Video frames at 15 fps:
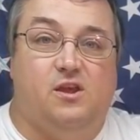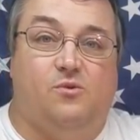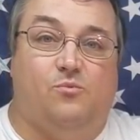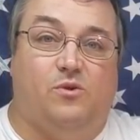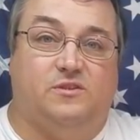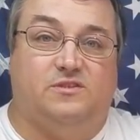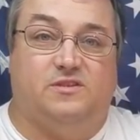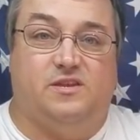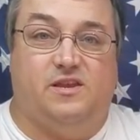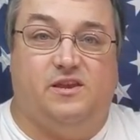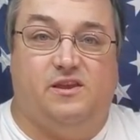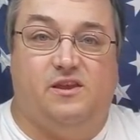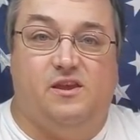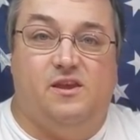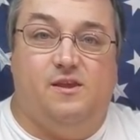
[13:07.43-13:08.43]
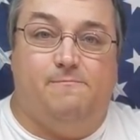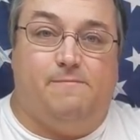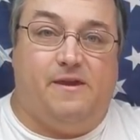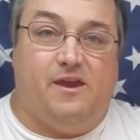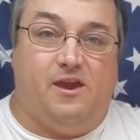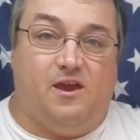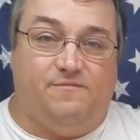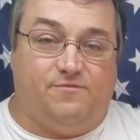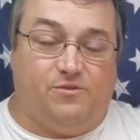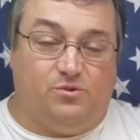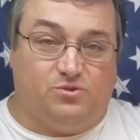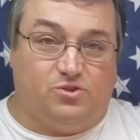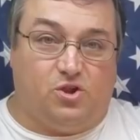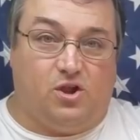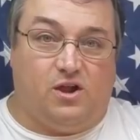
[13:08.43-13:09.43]
once they pay off those
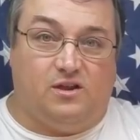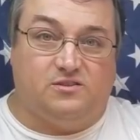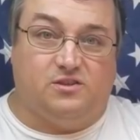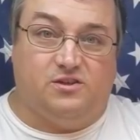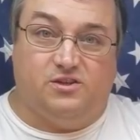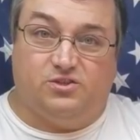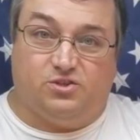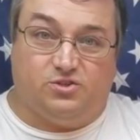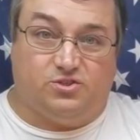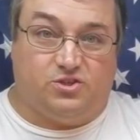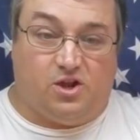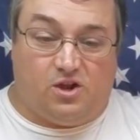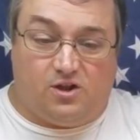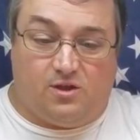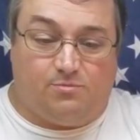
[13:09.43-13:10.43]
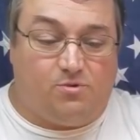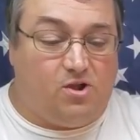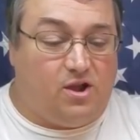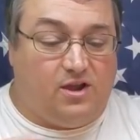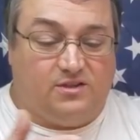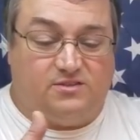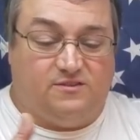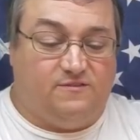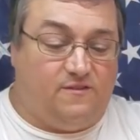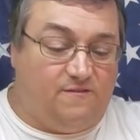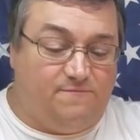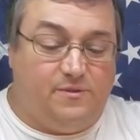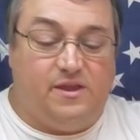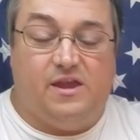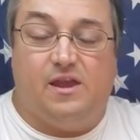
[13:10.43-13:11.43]
costs, initial startup costs of
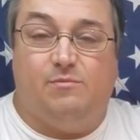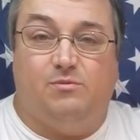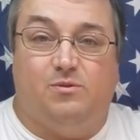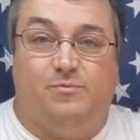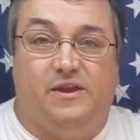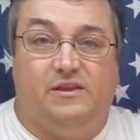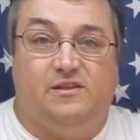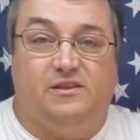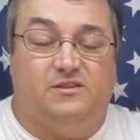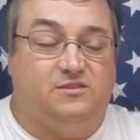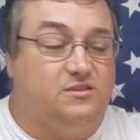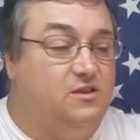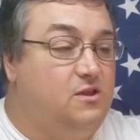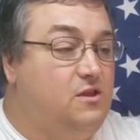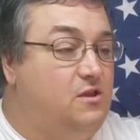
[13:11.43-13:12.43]
being able to make this.